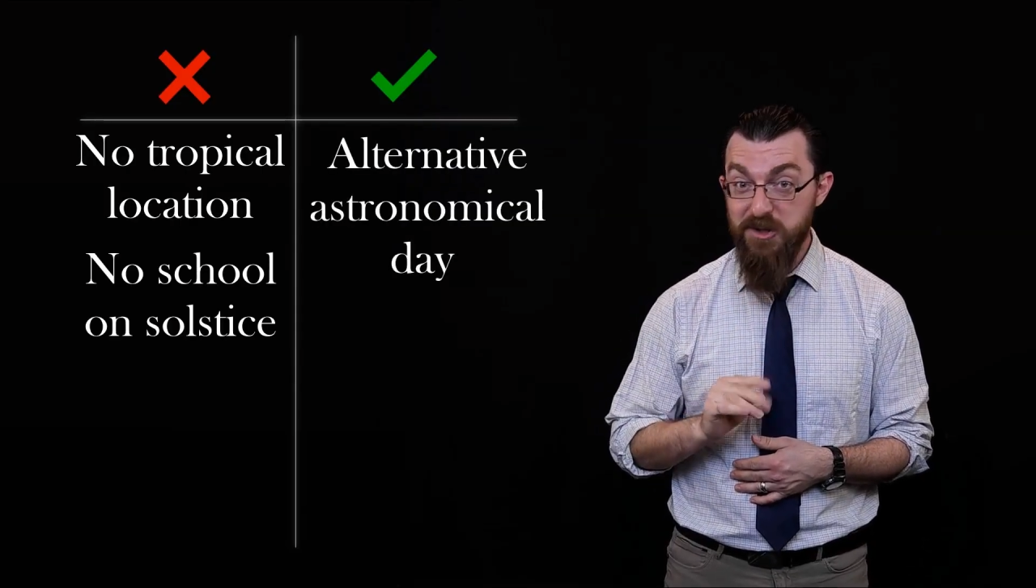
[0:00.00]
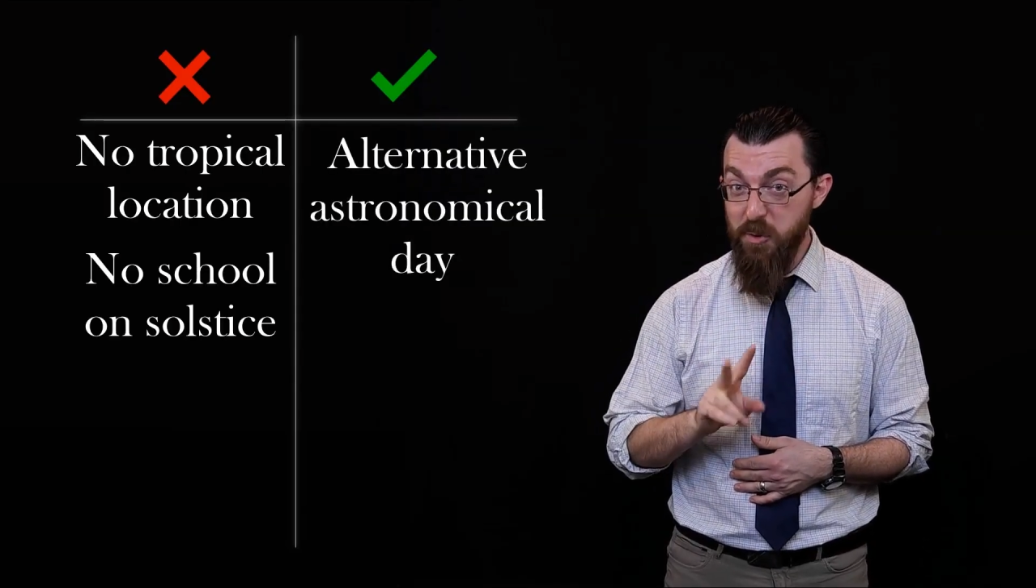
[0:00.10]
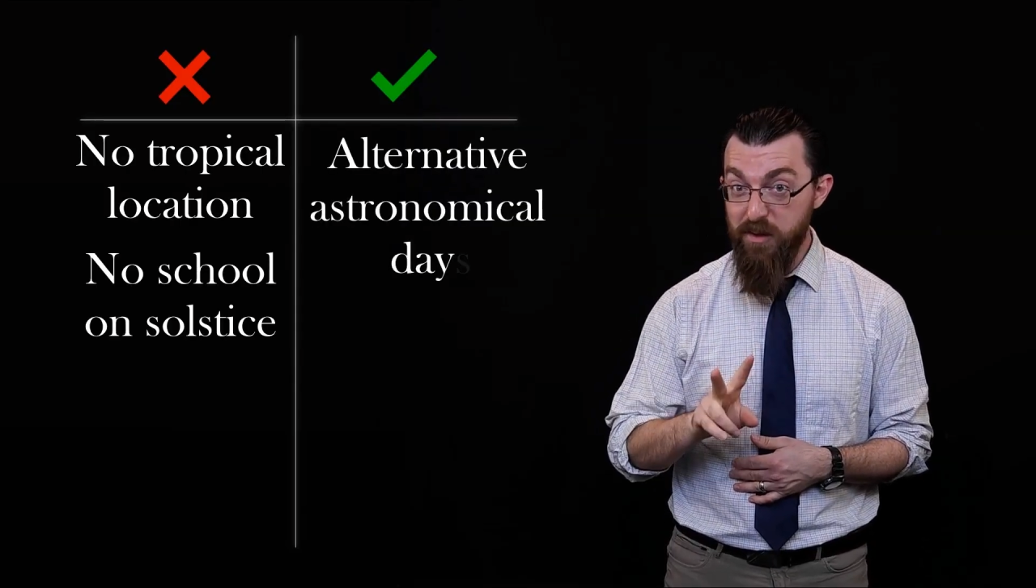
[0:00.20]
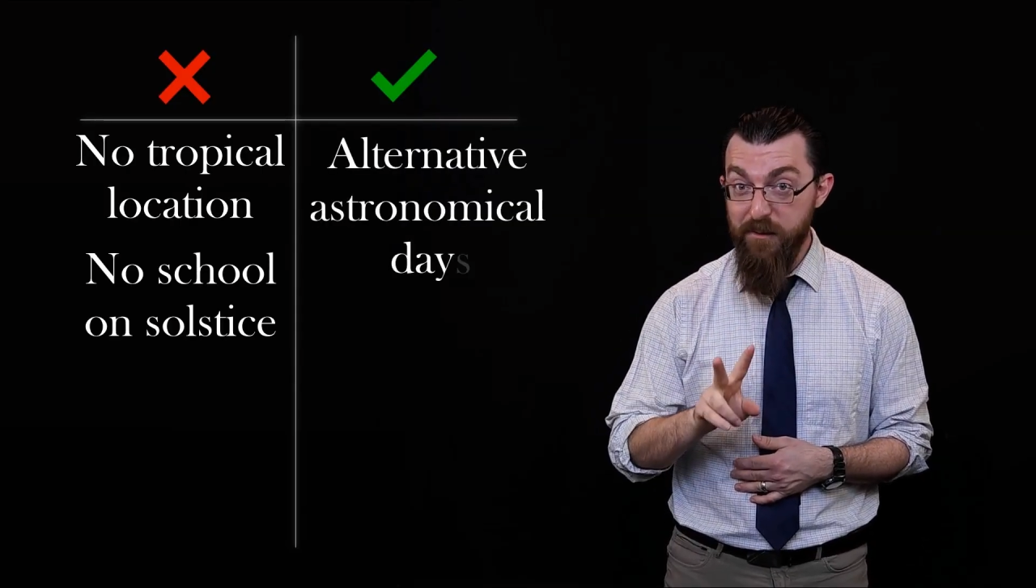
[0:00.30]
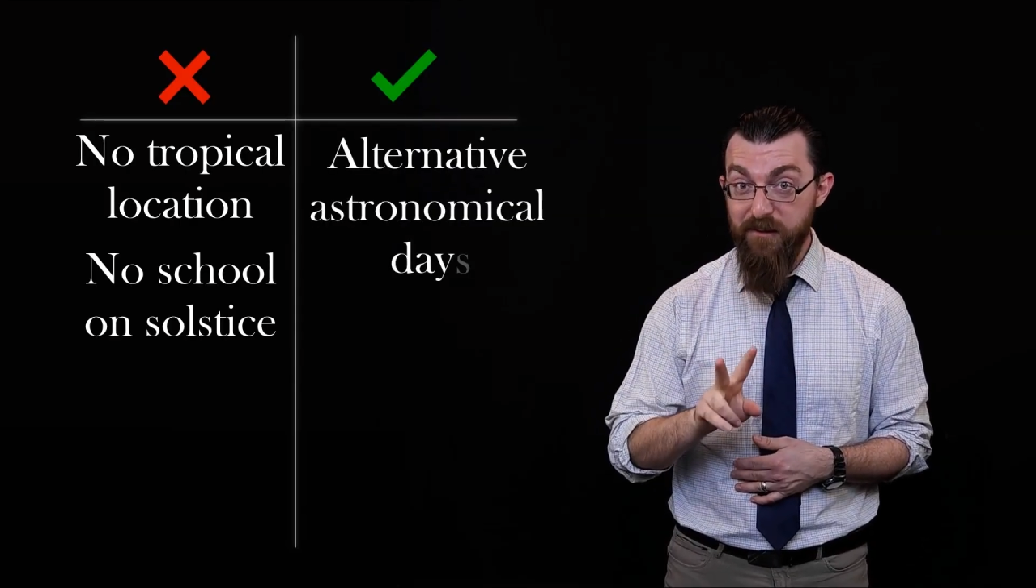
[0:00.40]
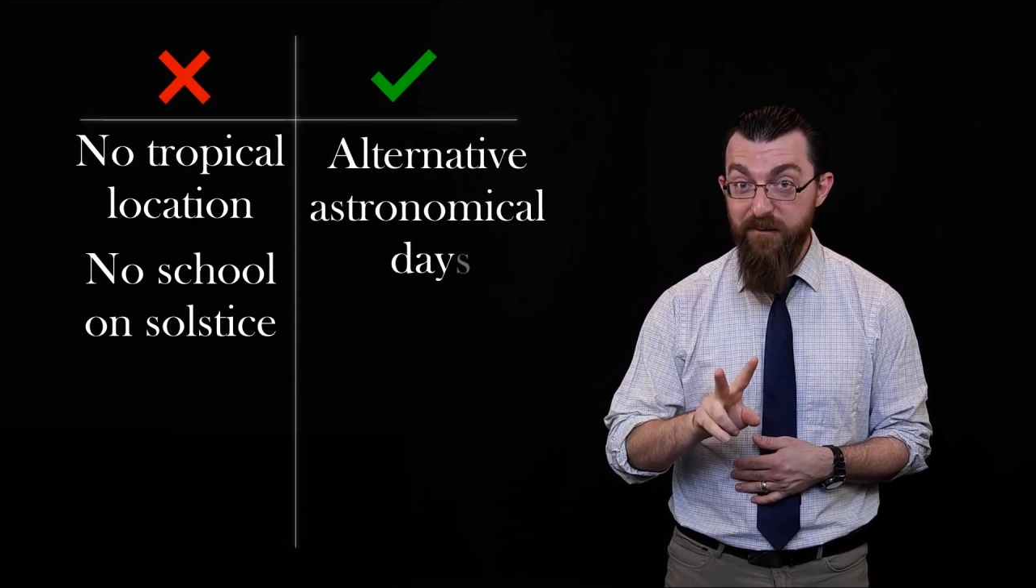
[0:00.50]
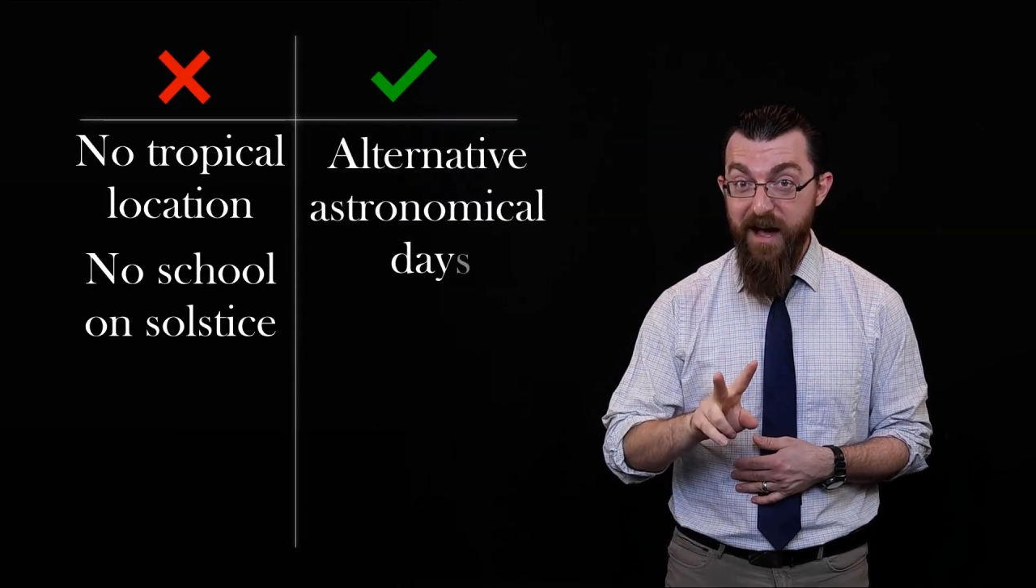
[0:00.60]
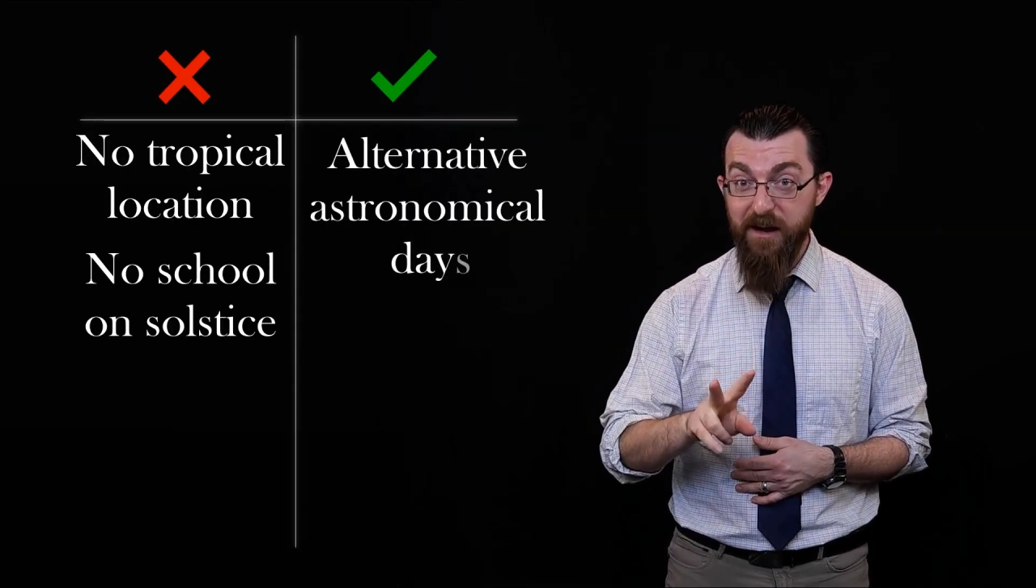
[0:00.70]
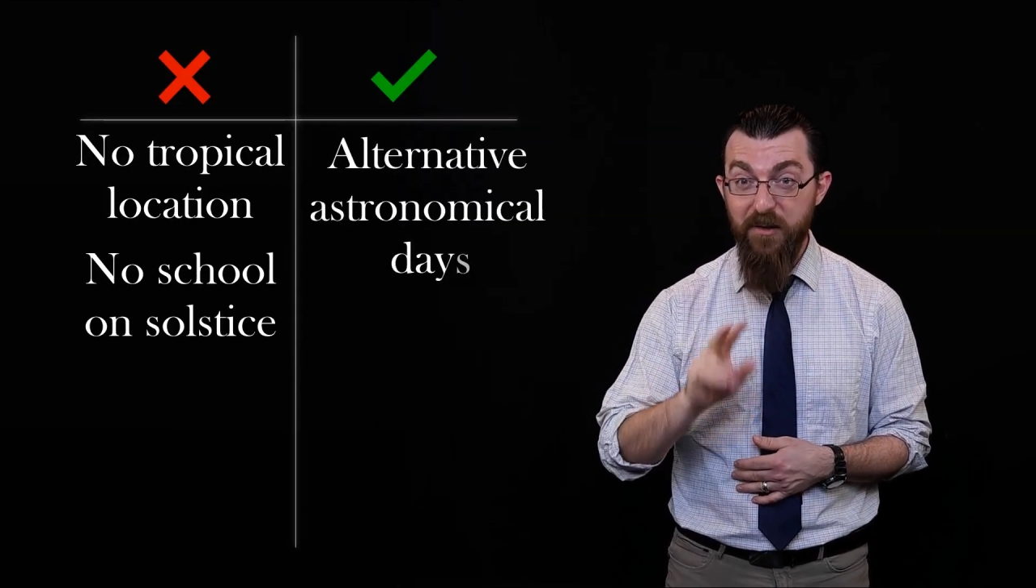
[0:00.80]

two of them in fact,